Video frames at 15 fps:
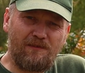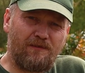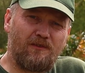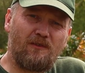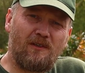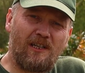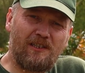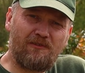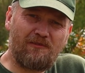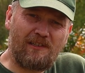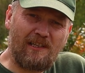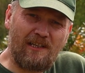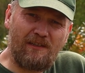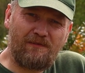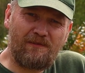to 400
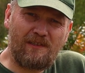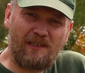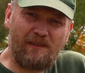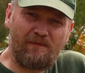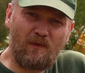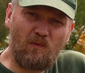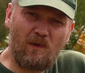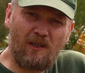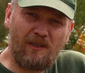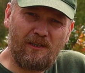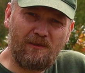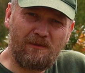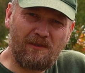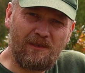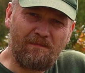left in the
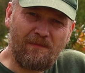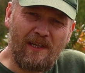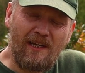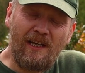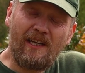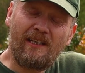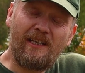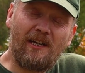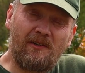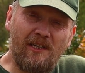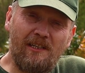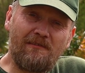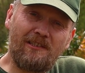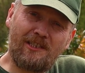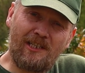wild. Now
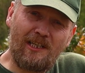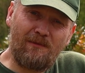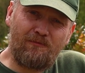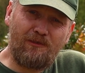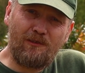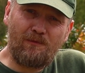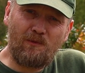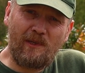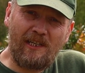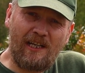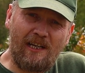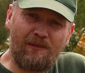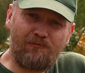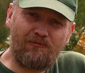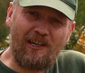here at Shepreth we
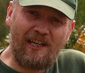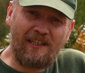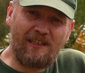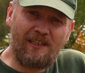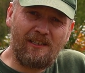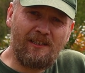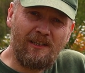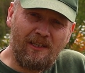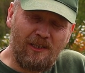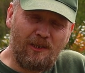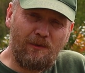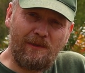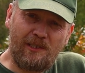have Ratna, who